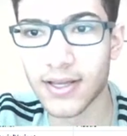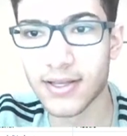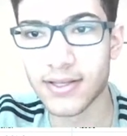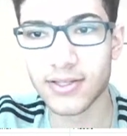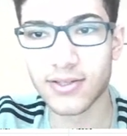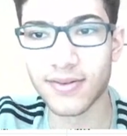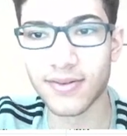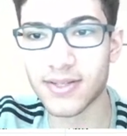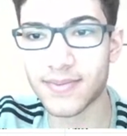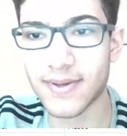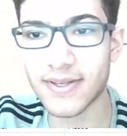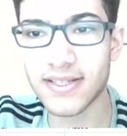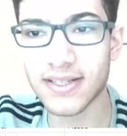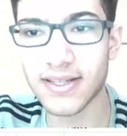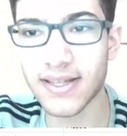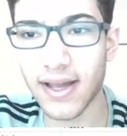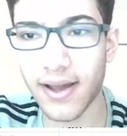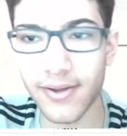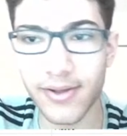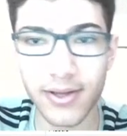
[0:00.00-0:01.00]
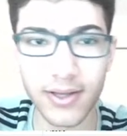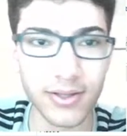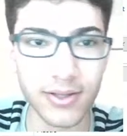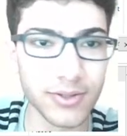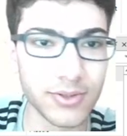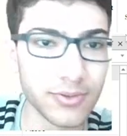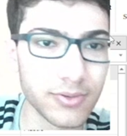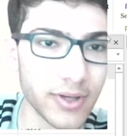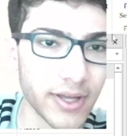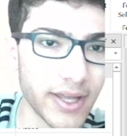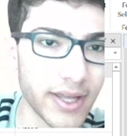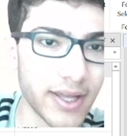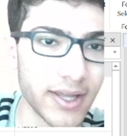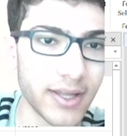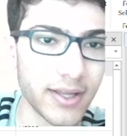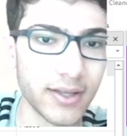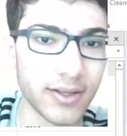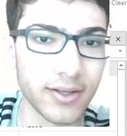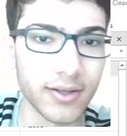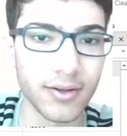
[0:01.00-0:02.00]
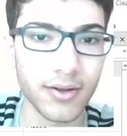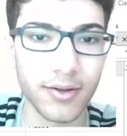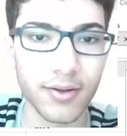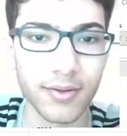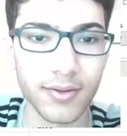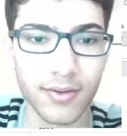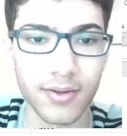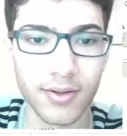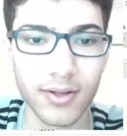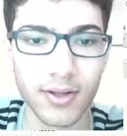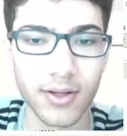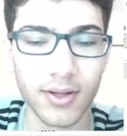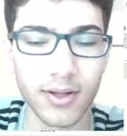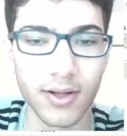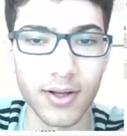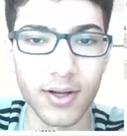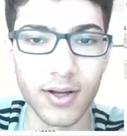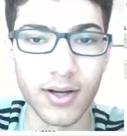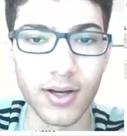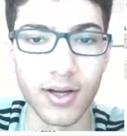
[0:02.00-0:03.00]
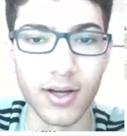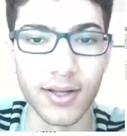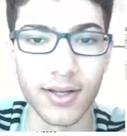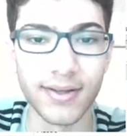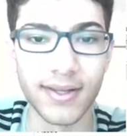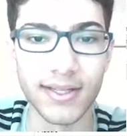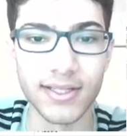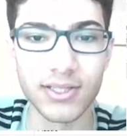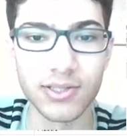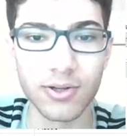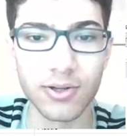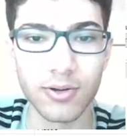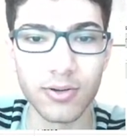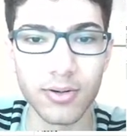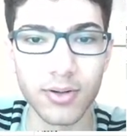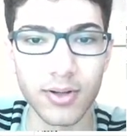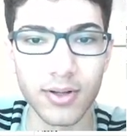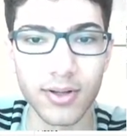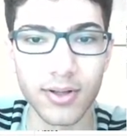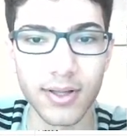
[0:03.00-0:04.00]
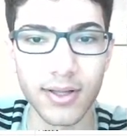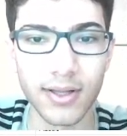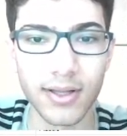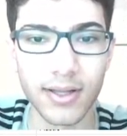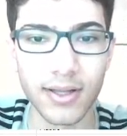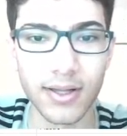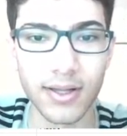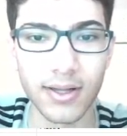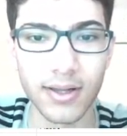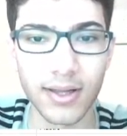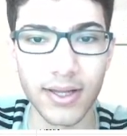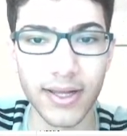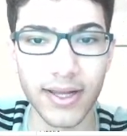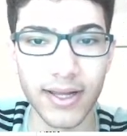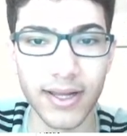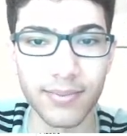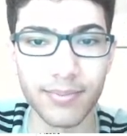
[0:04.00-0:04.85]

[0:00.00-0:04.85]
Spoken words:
so that's basically how you can do a disco, like,